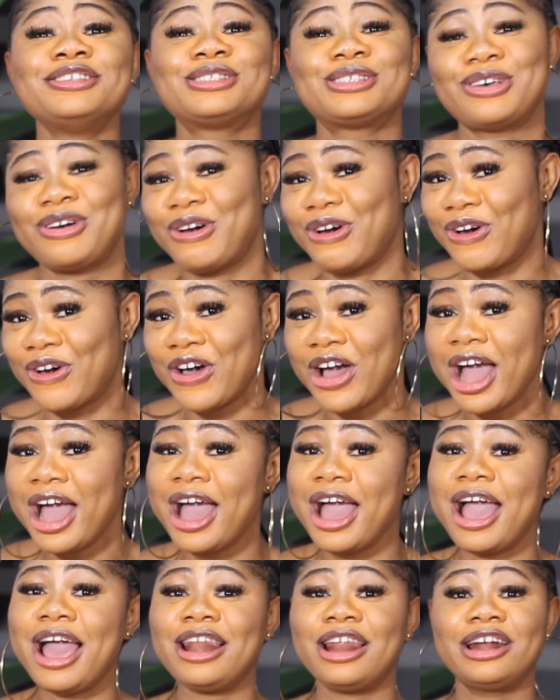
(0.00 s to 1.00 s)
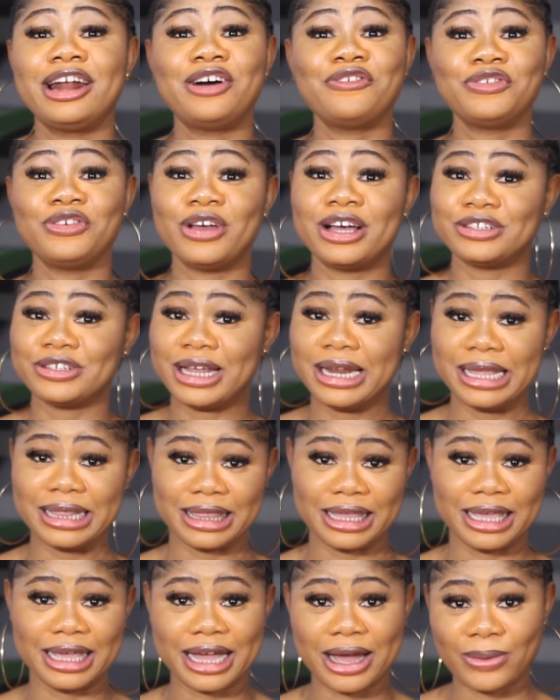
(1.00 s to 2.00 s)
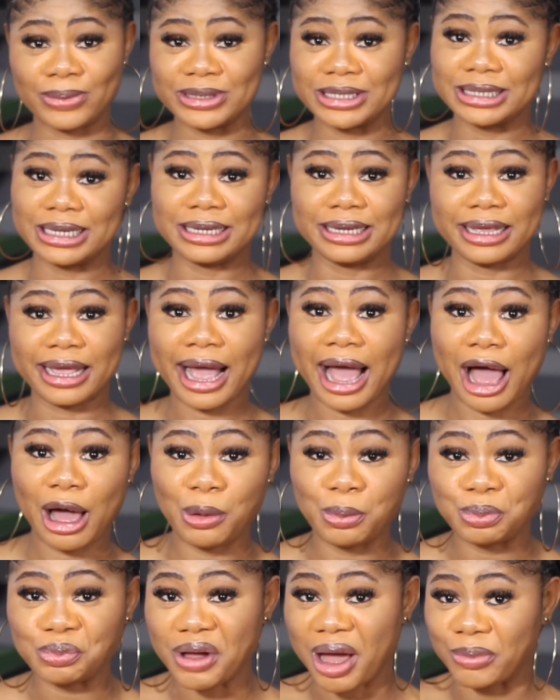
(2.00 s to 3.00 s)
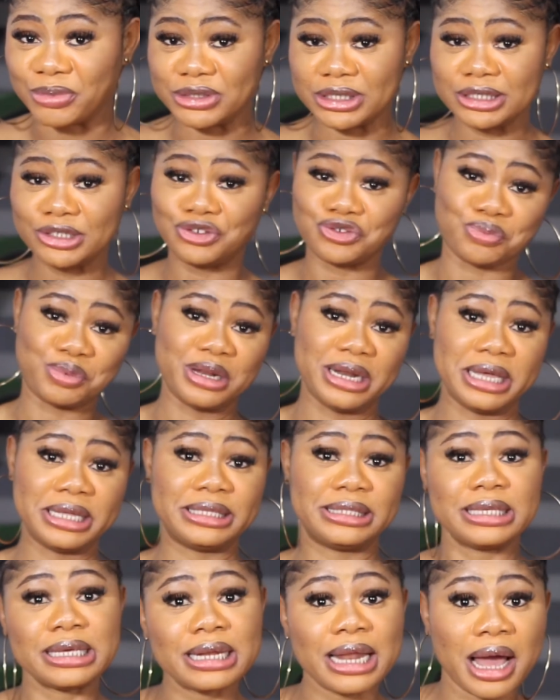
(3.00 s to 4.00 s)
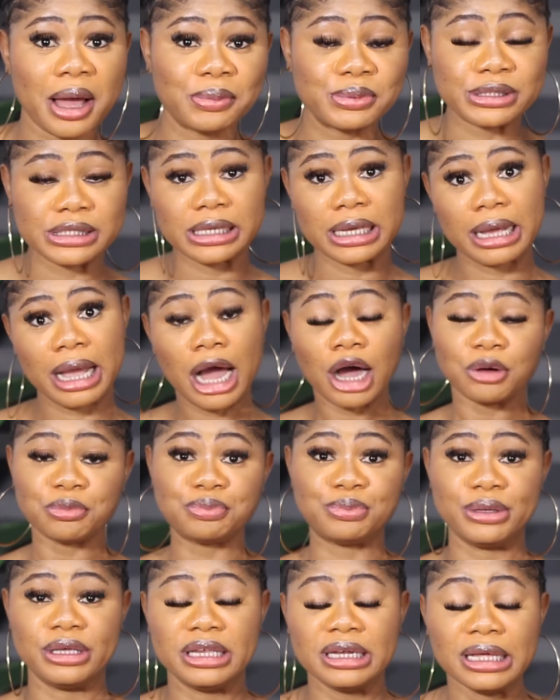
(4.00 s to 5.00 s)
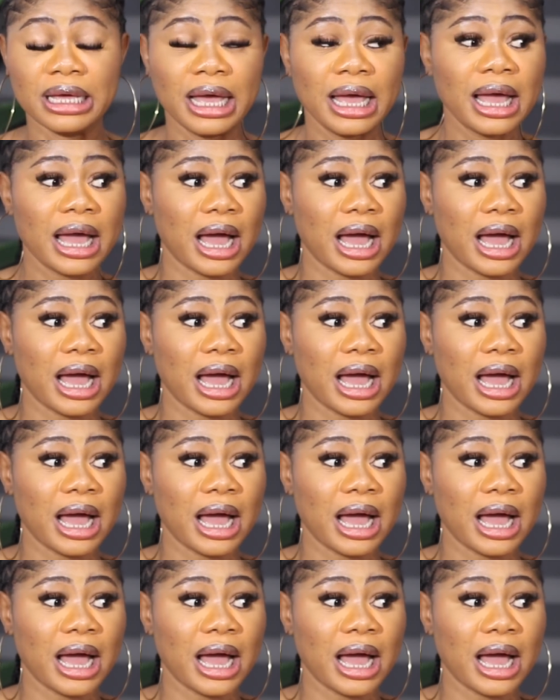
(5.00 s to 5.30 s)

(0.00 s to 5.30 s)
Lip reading: So, a lot of you actually think I'm still in the camp. I'm still jubilating. I'm still camping.